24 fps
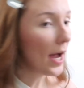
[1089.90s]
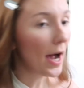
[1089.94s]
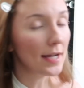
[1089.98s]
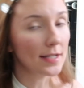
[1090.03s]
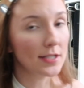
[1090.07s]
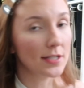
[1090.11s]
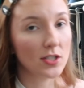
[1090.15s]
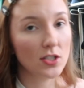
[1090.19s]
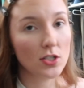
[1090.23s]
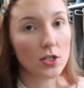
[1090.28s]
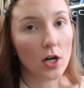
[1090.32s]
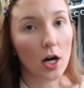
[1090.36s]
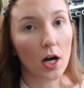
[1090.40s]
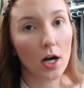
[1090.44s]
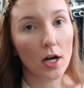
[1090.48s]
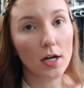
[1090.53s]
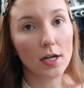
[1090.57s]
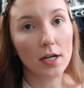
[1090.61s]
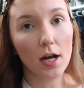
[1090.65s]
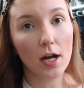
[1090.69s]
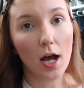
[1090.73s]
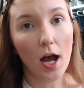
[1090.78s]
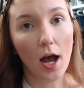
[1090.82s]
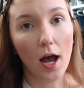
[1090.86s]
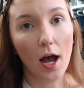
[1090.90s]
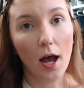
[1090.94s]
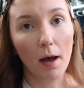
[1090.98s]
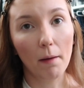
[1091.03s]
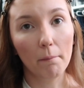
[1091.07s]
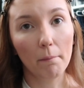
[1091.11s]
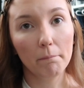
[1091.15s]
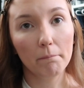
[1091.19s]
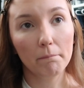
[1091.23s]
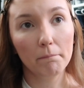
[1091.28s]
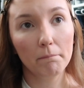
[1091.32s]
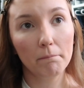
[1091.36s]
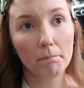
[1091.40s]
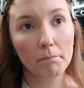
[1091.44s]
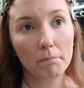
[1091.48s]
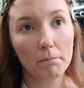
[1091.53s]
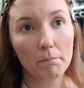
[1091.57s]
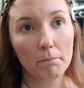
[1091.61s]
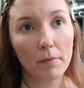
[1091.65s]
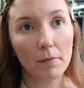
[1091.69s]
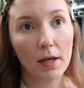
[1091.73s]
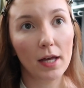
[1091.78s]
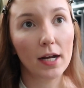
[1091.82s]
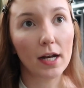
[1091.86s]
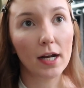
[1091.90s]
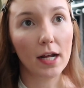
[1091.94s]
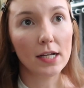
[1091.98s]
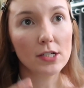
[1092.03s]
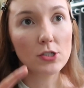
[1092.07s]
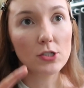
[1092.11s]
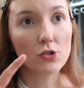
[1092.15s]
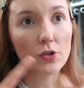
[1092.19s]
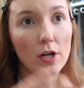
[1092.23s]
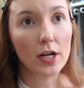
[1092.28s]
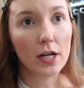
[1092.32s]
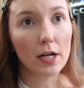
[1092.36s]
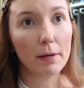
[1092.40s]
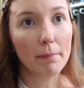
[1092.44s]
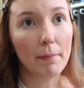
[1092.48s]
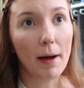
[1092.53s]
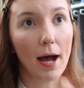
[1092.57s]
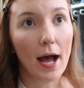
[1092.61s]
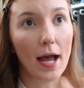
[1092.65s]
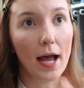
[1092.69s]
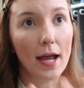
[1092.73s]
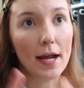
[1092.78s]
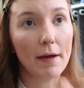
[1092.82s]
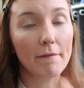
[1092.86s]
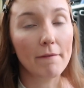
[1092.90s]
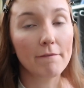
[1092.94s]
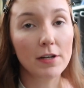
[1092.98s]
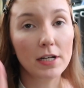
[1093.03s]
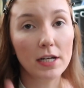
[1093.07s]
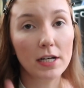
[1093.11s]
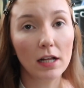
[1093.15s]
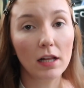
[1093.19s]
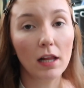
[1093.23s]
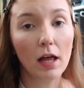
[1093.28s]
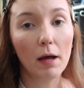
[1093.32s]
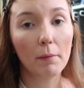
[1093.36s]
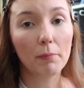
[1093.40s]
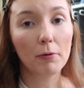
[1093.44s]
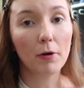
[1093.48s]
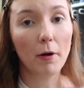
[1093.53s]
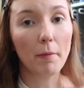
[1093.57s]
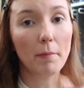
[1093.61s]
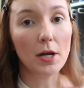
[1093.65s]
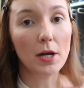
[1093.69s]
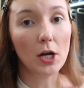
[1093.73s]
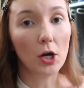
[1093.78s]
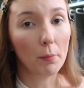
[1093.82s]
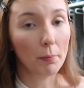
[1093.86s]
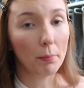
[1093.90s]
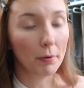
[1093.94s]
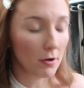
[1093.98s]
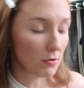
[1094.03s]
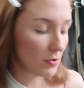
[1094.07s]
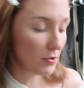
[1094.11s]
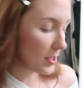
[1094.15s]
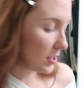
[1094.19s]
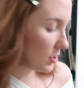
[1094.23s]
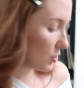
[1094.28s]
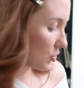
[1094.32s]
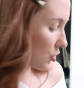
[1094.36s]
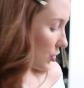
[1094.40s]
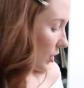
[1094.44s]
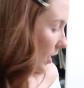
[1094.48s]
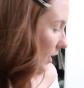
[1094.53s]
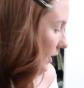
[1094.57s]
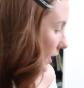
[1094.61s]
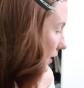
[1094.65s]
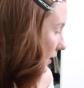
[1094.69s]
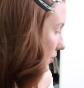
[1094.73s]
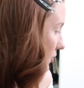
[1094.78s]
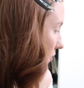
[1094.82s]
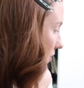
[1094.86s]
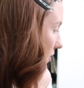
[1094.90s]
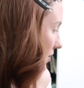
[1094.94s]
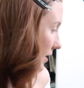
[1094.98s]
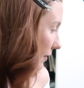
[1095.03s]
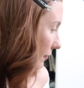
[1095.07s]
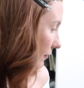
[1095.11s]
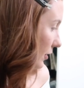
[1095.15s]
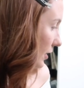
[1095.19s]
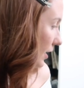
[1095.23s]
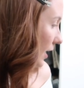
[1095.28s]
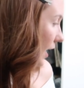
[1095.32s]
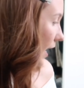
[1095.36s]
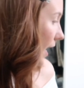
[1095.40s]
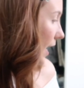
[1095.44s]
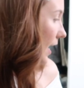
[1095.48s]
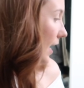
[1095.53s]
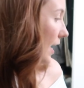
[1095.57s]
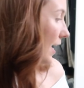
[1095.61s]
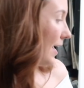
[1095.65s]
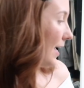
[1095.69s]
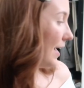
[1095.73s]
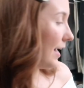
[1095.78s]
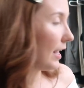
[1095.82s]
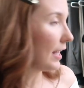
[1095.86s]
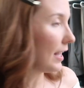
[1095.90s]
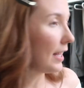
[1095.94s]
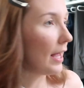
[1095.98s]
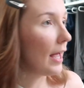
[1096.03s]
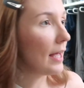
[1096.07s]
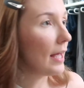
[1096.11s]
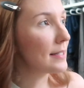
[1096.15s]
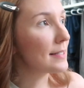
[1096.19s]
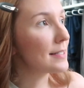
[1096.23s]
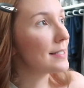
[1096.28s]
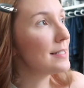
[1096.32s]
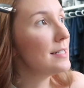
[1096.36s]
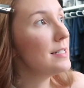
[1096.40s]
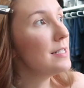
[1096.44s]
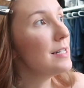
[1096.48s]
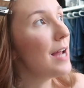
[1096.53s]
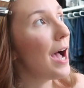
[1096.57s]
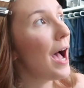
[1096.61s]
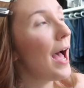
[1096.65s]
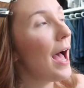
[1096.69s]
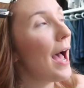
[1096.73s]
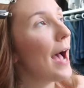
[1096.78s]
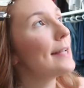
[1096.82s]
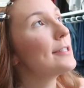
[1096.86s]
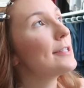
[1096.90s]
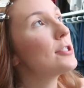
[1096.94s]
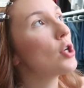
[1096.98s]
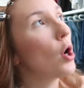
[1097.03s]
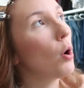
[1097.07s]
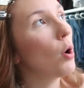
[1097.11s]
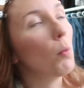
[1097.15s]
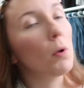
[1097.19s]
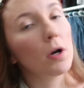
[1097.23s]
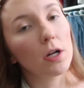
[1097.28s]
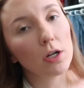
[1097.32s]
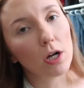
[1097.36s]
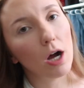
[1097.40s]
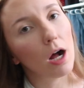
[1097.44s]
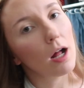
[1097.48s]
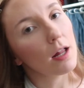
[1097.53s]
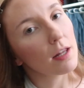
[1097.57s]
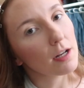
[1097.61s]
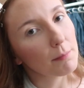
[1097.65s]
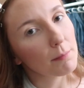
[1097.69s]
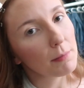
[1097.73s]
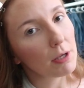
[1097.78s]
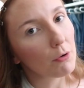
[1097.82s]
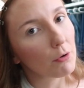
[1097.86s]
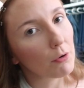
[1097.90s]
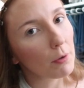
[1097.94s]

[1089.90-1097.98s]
I start um, and I drink my vanilla premier protein shake. I do this every day. It's not, I don't want to call it a meal